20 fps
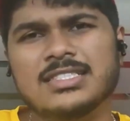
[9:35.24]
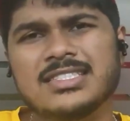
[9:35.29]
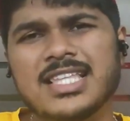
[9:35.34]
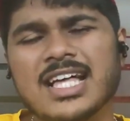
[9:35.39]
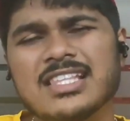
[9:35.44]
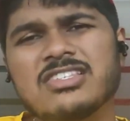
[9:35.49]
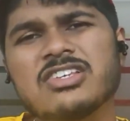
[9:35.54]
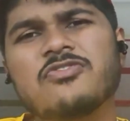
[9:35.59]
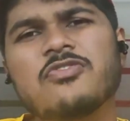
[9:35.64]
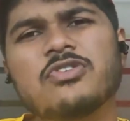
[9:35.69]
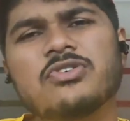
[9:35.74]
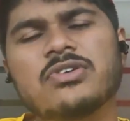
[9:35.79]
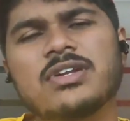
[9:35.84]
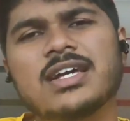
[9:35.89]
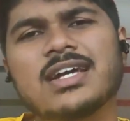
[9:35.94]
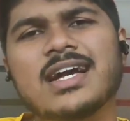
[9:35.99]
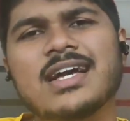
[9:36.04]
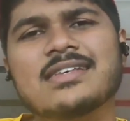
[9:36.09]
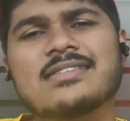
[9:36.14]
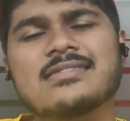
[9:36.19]
That's it for
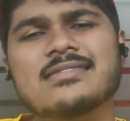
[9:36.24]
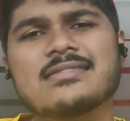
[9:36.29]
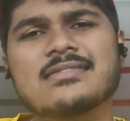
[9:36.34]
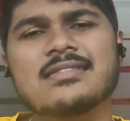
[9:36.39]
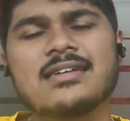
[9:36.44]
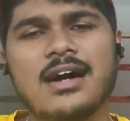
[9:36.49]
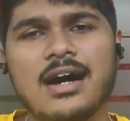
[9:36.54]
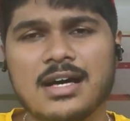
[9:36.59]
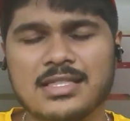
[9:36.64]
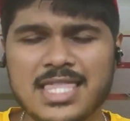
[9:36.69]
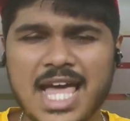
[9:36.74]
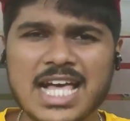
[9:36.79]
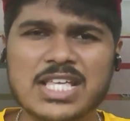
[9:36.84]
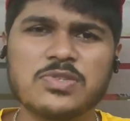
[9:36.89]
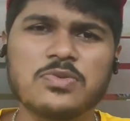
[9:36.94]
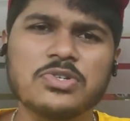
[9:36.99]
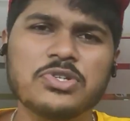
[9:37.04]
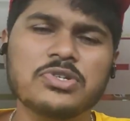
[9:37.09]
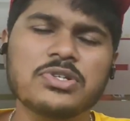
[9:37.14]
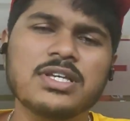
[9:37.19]
today, guys. Thanks
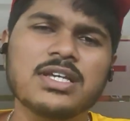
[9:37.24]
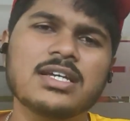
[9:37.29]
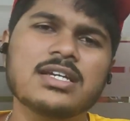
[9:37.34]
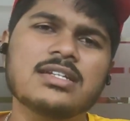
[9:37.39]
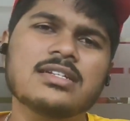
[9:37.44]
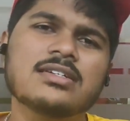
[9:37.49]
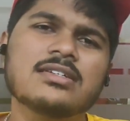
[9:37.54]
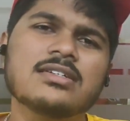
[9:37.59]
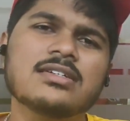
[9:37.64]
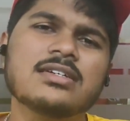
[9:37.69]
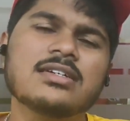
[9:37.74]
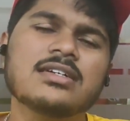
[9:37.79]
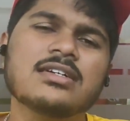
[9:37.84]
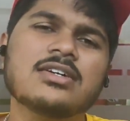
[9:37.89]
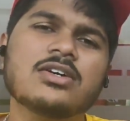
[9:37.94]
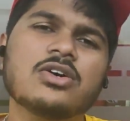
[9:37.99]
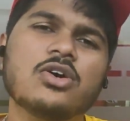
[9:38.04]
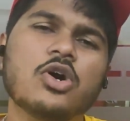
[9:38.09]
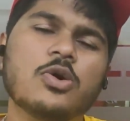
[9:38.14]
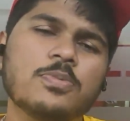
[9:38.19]
for tuning in.
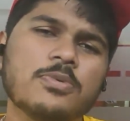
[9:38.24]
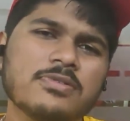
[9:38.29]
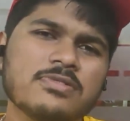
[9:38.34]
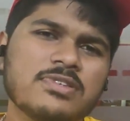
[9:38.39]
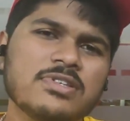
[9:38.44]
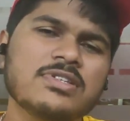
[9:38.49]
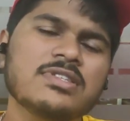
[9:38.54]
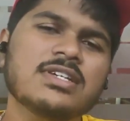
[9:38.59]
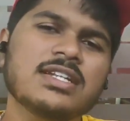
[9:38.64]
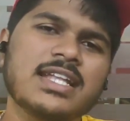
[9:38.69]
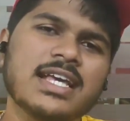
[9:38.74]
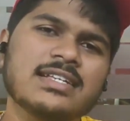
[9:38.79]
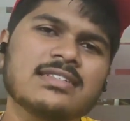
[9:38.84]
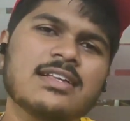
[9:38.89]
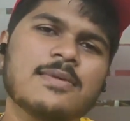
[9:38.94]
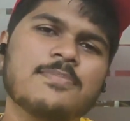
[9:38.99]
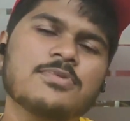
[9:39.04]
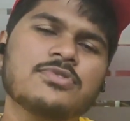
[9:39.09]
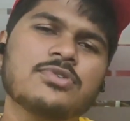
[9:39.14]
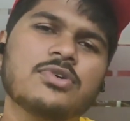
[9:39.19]
Hope to see you in the next
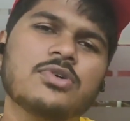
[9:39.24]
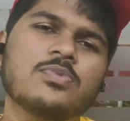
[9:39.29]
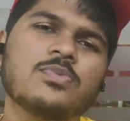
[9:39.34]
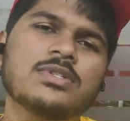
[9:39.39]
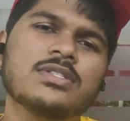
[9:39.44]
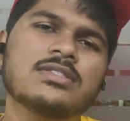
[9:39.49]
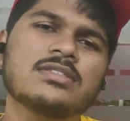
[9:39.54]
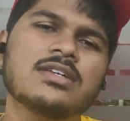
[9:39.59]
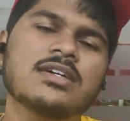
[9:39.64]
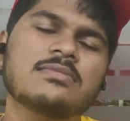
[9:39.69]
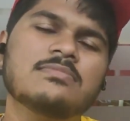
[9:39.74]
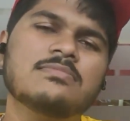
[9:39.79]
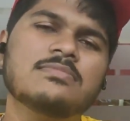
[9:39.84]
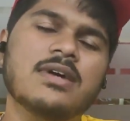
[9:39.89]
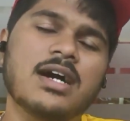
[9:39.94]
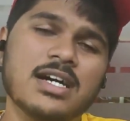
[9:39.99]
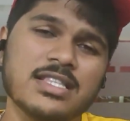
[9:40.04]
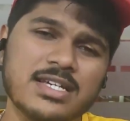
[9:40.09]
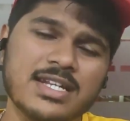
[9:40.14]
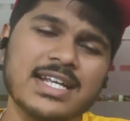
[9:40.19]
episode with some
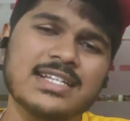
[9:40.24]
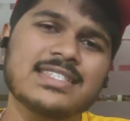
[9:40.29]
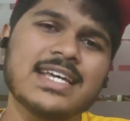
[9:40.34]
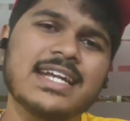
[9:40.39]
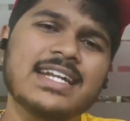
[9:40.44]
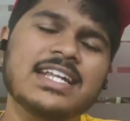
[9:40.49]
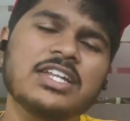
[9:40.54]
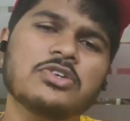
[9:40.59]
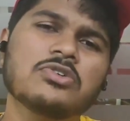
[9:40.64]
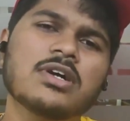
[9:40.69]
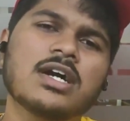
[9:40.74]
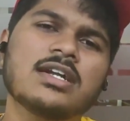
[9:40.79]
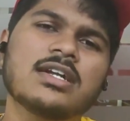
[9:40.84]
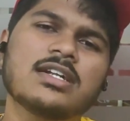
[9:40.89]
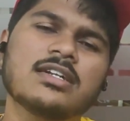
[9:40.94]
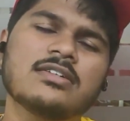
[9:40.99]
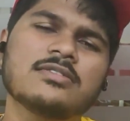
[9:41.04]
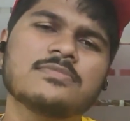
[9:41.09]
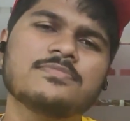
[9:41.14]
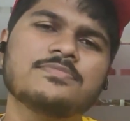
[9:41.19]
other exciting new
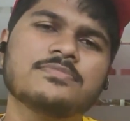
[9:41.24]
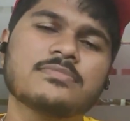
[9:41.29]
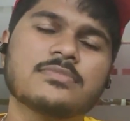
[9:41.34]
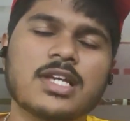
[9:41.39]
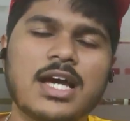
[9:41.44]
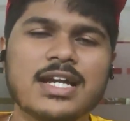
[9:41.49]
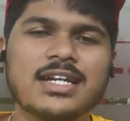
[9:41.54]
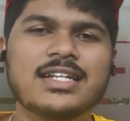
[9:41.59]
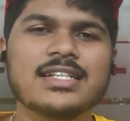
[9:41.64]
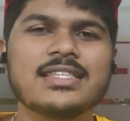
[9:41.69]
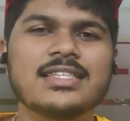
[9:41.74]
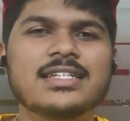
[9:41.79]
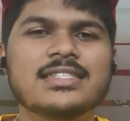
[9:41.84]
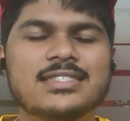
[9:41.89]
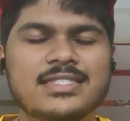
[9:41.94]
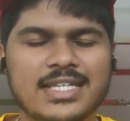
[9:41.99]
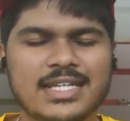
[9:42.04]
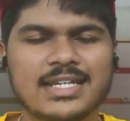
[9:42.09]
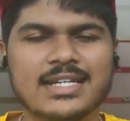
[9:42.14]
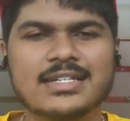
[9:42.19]
content. Until then,
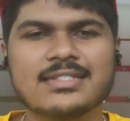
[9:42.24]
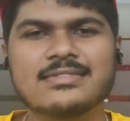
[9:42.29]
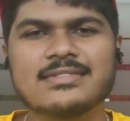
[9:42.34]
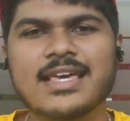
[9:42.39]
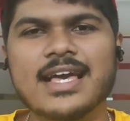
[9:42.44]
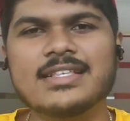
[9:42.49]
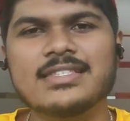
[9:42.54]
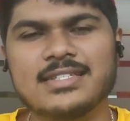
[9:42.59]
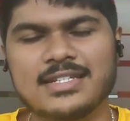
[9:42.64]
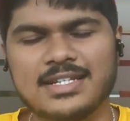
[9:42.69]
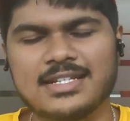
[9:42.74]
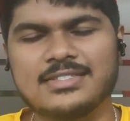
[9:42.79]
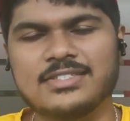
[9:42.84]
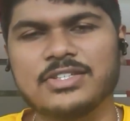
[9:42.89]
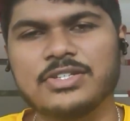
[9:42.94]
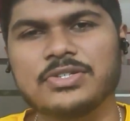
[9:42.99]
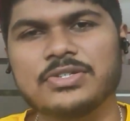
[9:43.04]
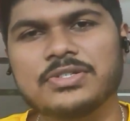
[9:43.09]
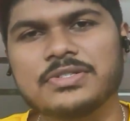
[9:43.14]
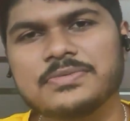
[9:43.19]
think, sketch and
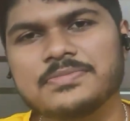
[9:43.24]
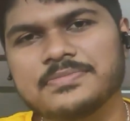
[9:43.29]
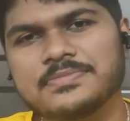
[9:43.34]
execute.